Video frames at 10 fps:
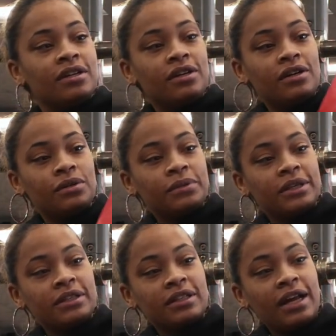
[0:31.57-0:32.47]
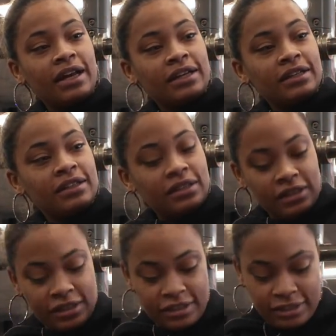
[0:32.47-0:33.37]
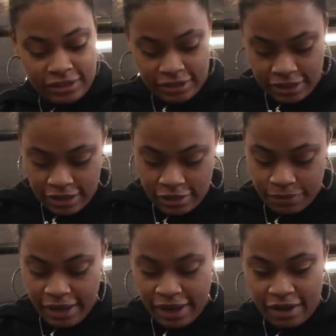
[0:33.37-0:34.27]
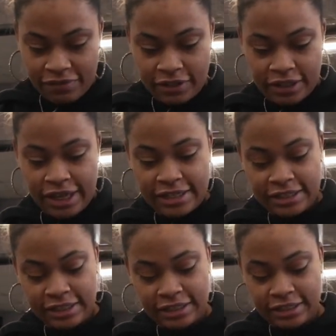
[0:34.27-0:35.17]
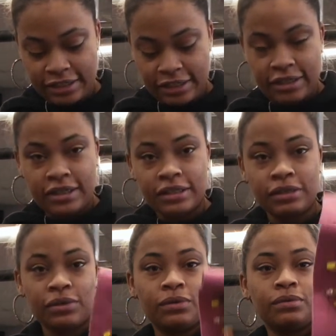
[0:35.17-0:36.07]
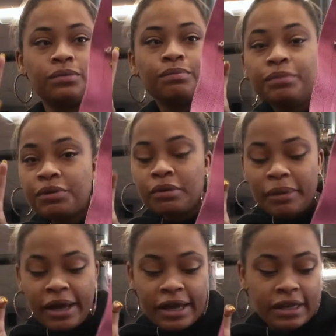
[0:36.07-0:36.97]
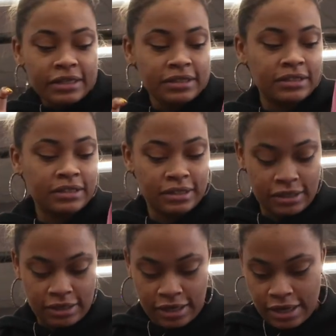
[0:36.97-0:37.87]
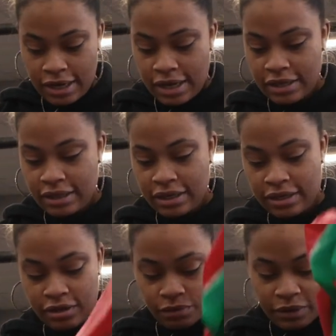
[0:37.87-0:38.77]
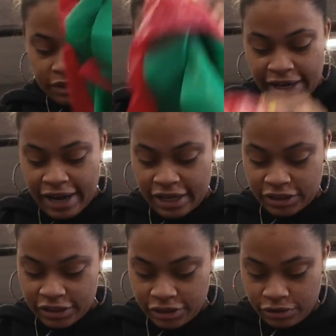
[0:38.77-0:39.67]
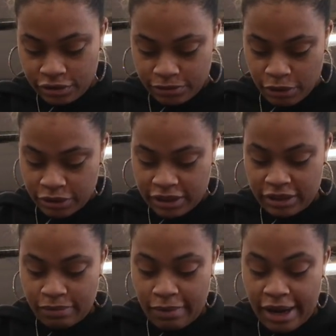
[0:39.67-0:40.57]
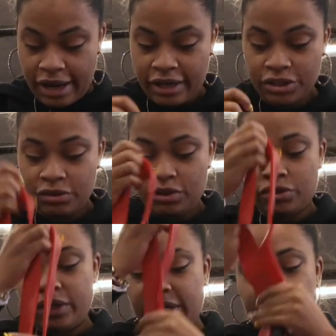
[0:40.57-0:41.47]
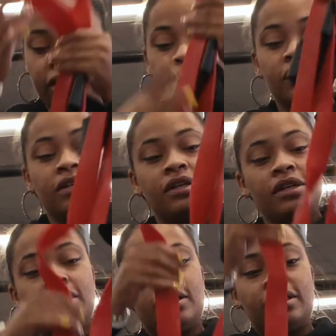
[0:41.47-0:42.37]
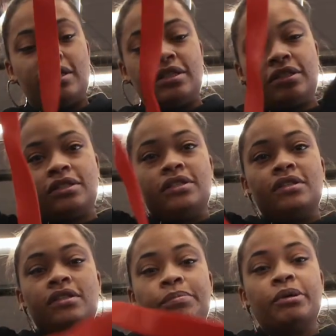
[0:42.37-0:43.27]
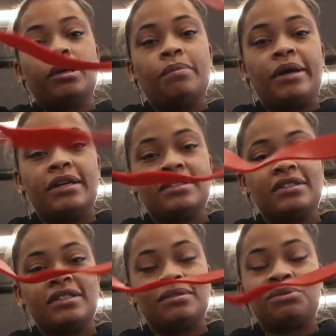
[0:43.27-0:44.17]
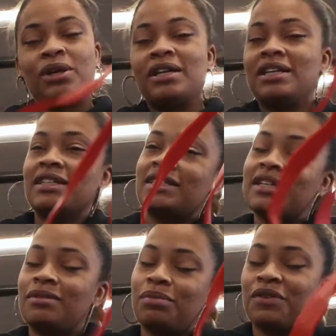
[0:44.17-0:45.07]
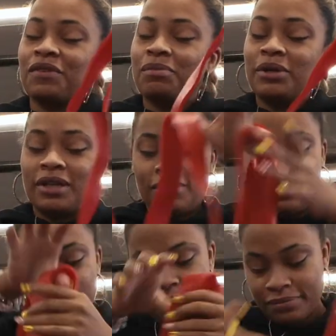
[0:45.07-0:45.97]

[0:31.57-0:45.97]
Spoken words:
I don't know what they look like. These, we have the classic little booty bands, and then the ones that I actually use most in my training is the pull-up bands. So I'm trying to get 10 perfect pull-ups.